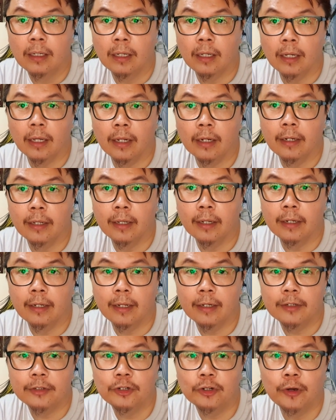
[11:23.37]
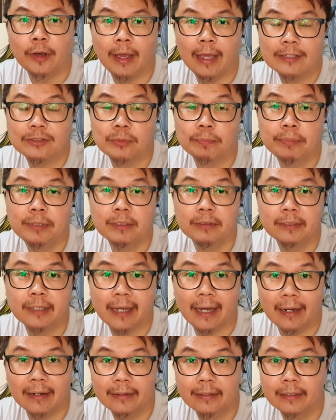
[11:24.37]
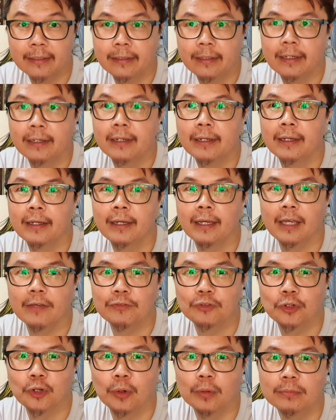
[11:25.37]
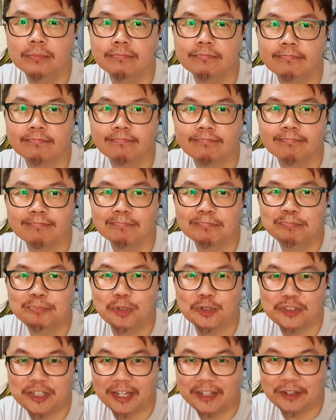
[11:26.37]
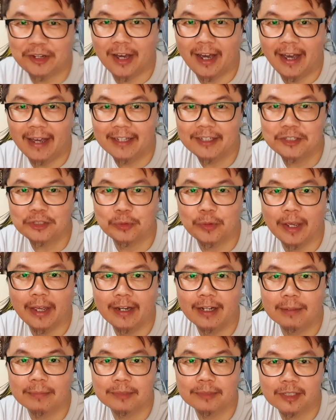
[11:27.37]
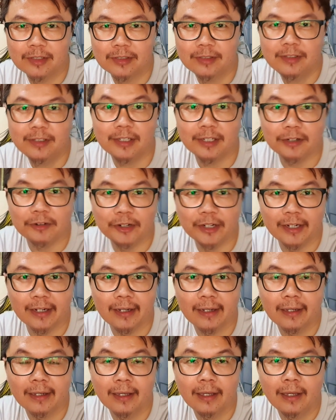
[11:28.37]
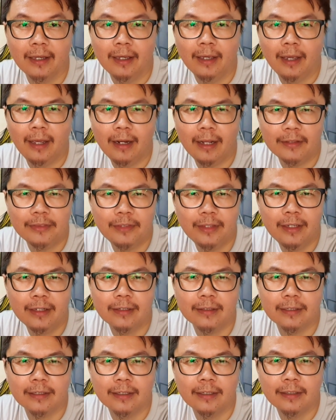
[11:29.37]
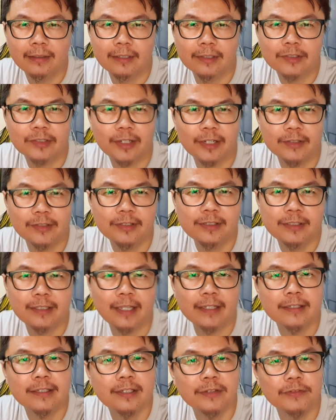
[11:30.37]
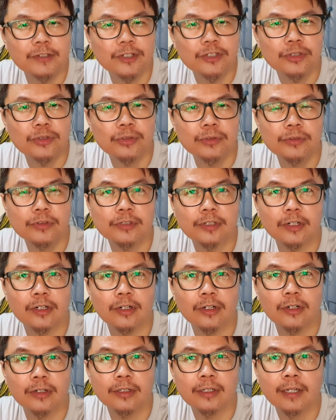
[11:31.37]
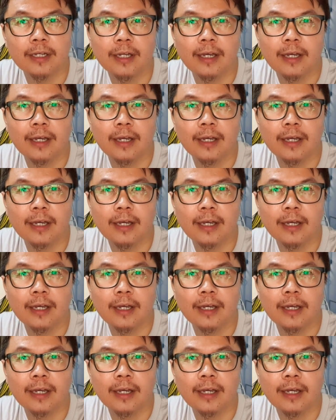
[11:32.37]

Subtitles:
and you know, as you peel the onion, if you don't protect your eyes, you end up just tearing. And I think discussing sensitive issues or